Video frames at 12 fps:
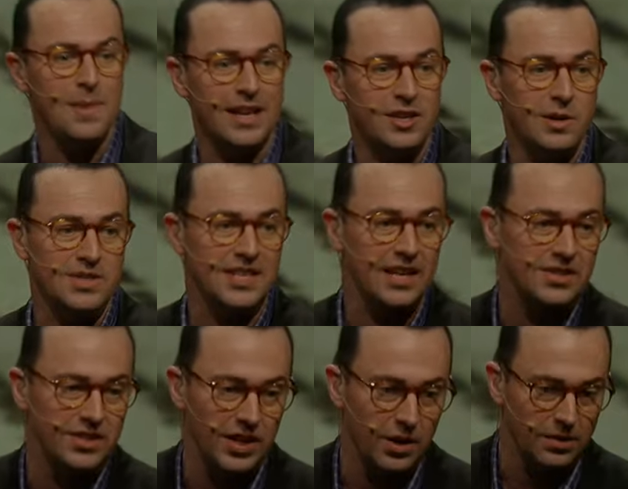make no sense
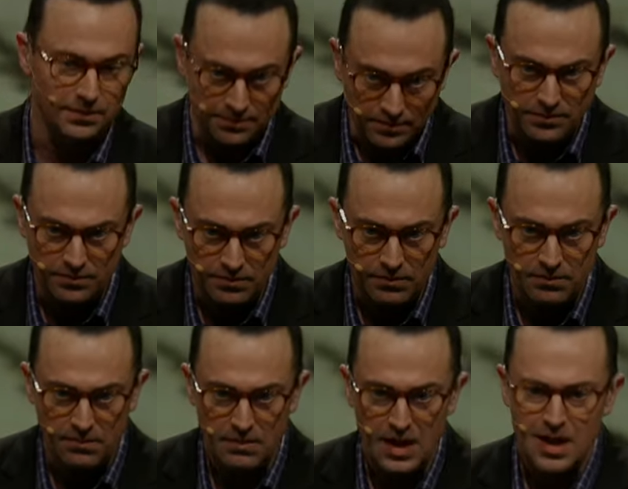to you
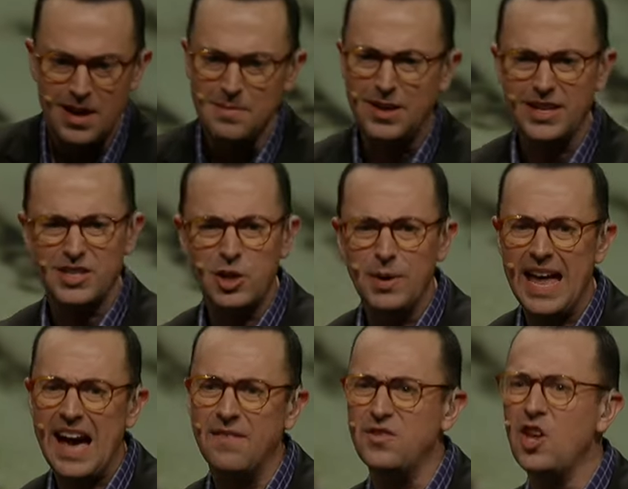because you would
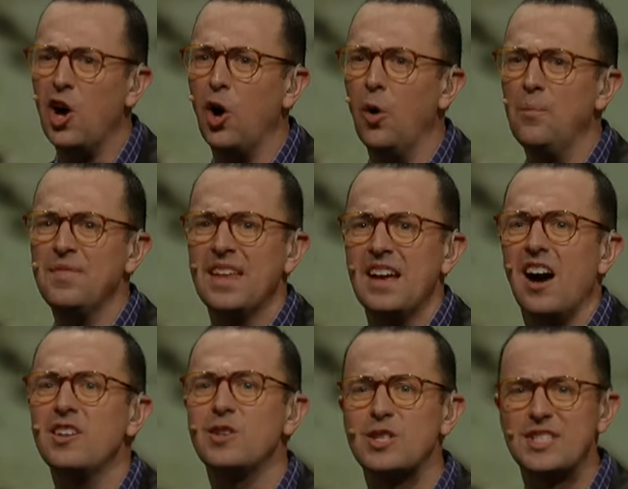have no
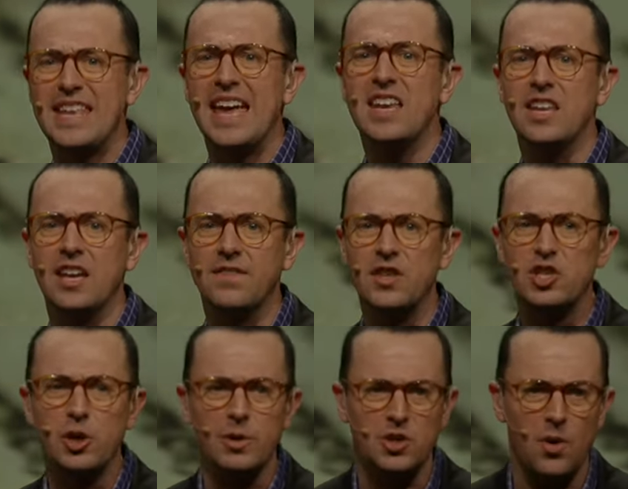understanding of the
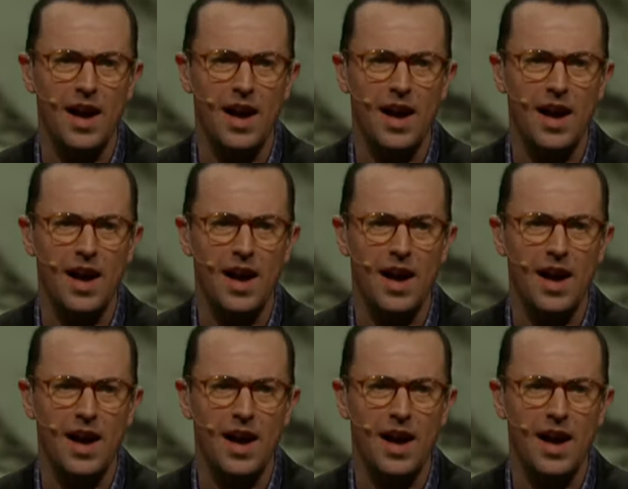Jewish